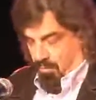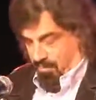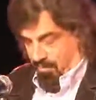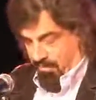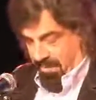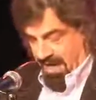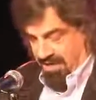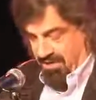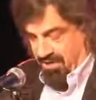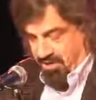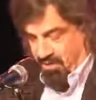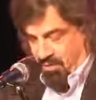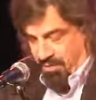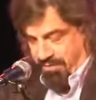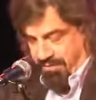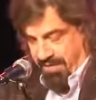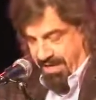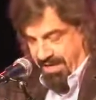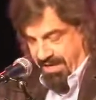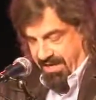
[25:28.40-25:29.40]
Magical
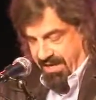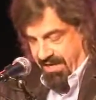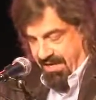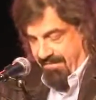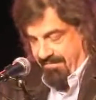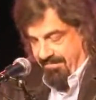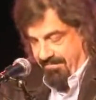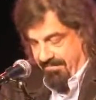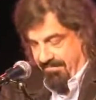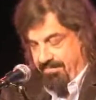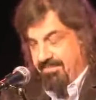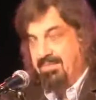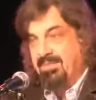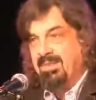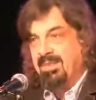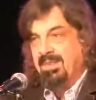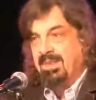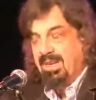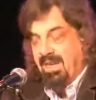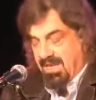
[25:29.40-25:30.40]
thinking
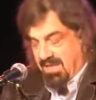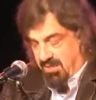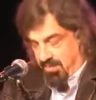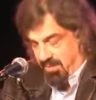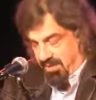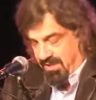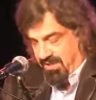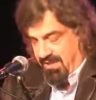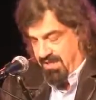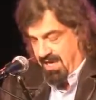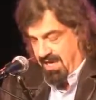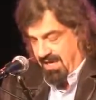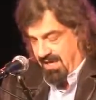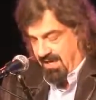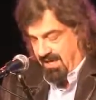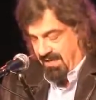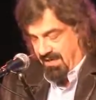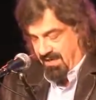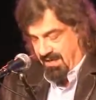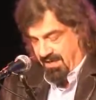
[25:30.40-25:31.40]
is
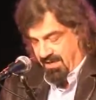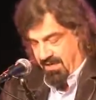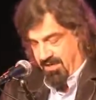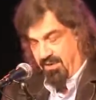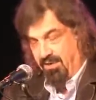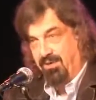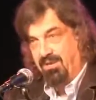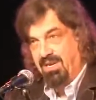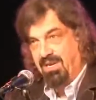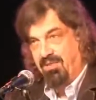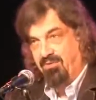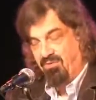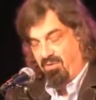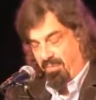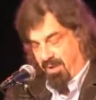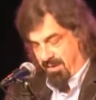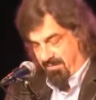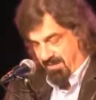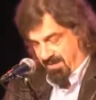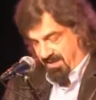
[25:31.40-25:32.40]
particularly acute in the
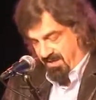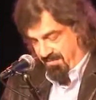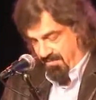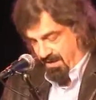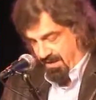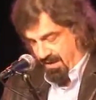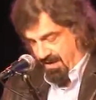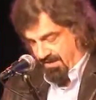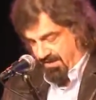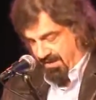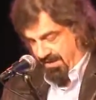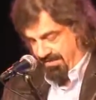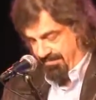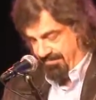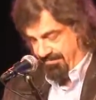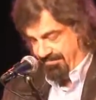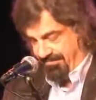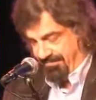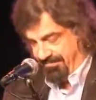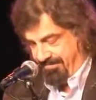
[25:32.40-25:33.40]
Republican Party.
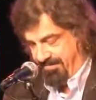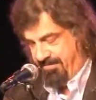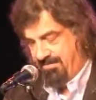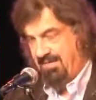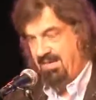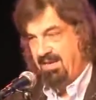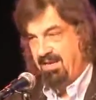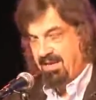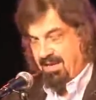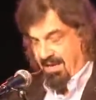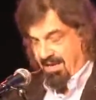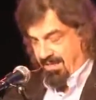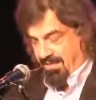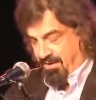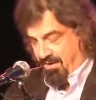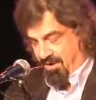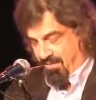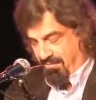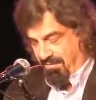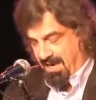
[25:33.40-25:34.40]

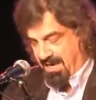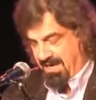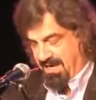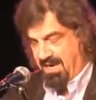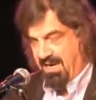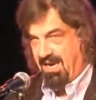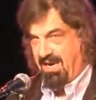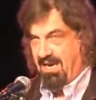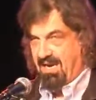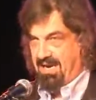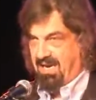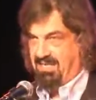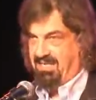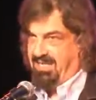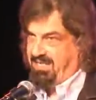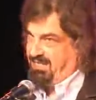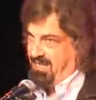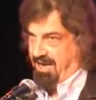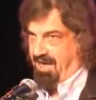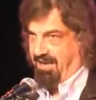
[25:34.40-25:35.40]
There are many
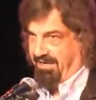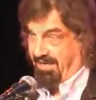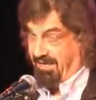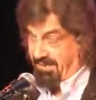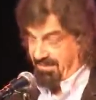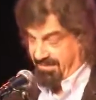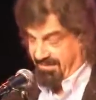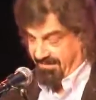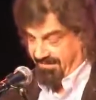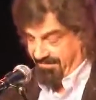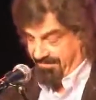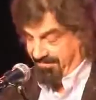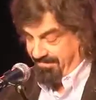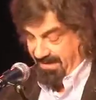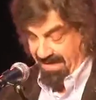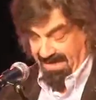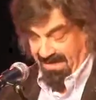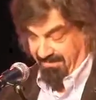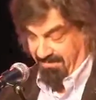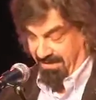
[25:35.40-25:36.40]
easy targets,
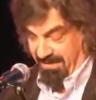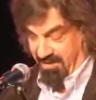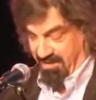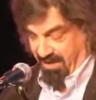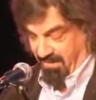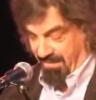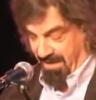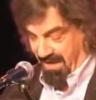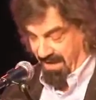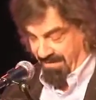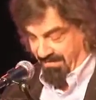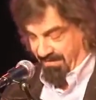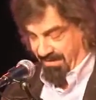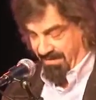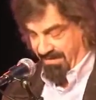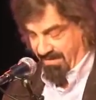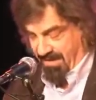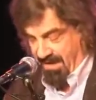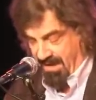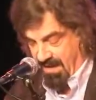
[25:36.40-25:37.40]
like Michelle Bachmann,